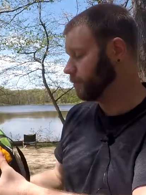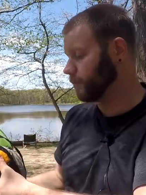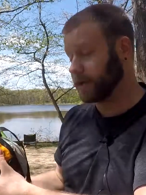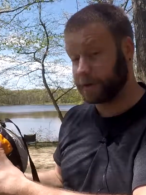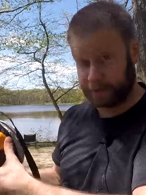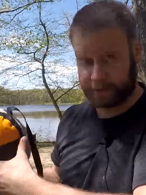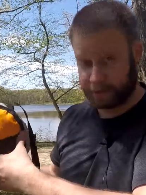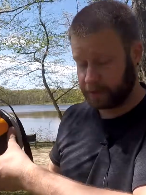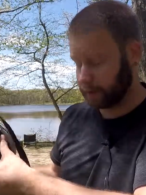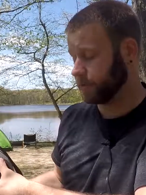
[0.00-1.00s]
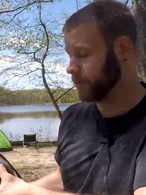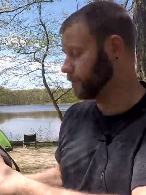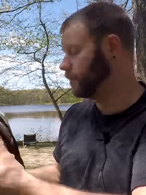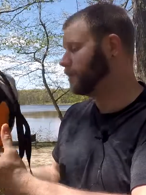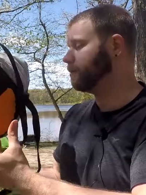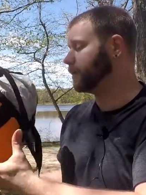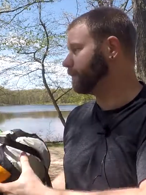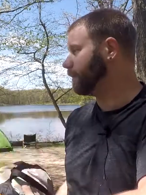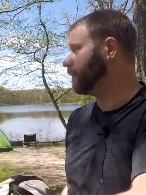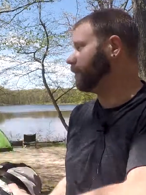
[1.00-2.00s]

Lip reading: wearing dirty clothing. But